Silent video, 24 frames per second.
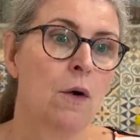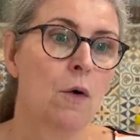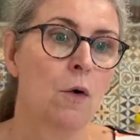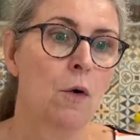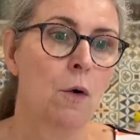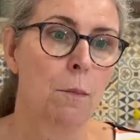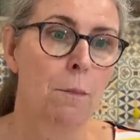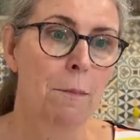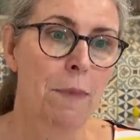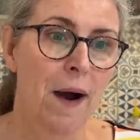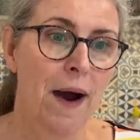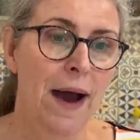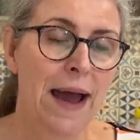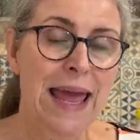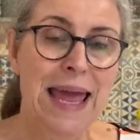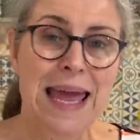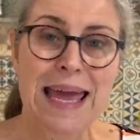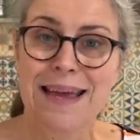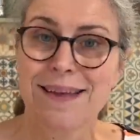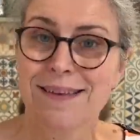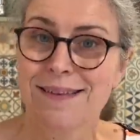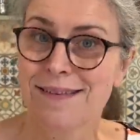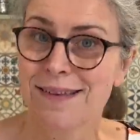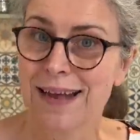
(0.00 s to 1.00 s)
or buy
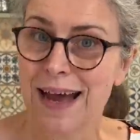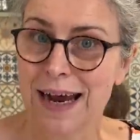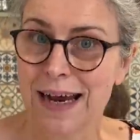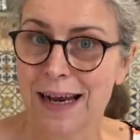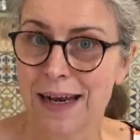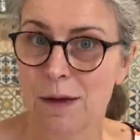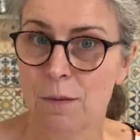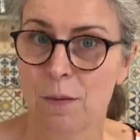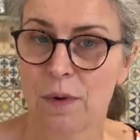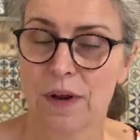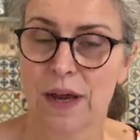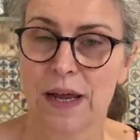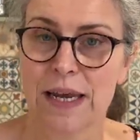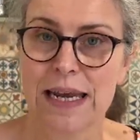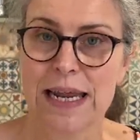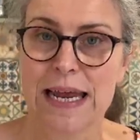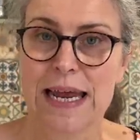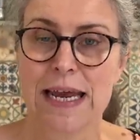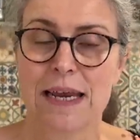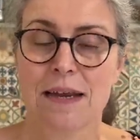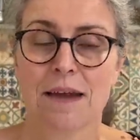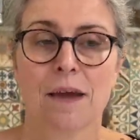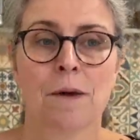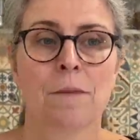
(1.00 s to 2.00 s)
exactly what I
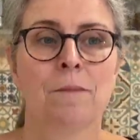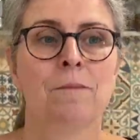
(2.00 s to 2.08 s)
need.